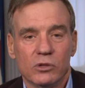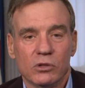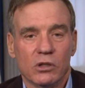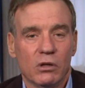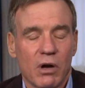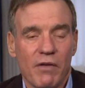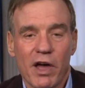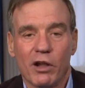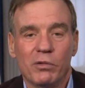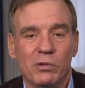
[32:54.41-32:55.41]
You know, I've had
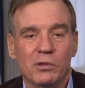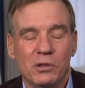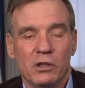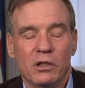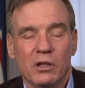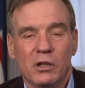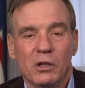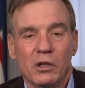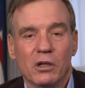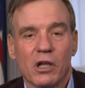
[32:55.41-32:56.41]
a
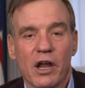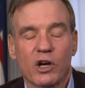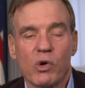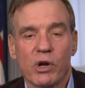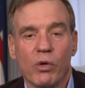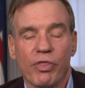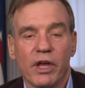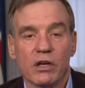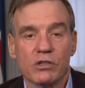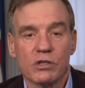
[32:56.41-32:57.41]
lot of critical
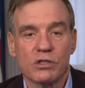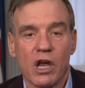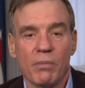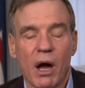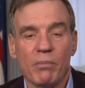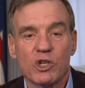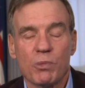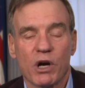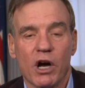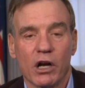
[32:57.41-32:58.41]
things to say about Mitch
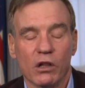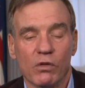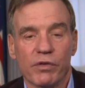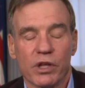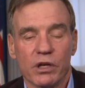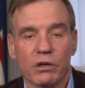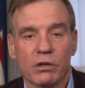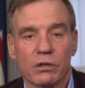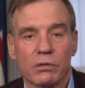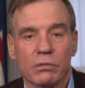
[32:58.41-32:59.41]
McConnell over the
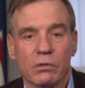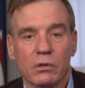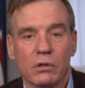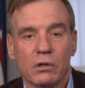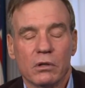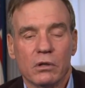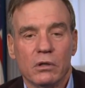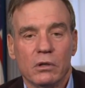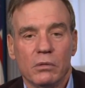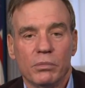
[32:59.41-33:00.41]
years.
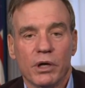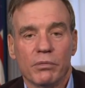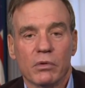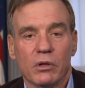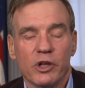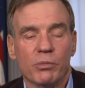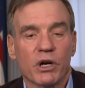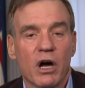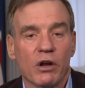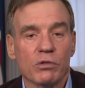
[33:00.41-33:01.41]
But Leader
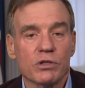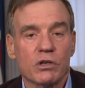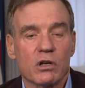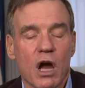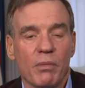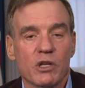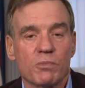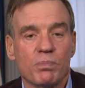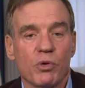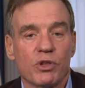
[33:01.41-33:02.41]
McConnell's comments,
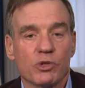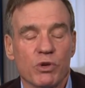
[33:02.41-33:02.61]
both as we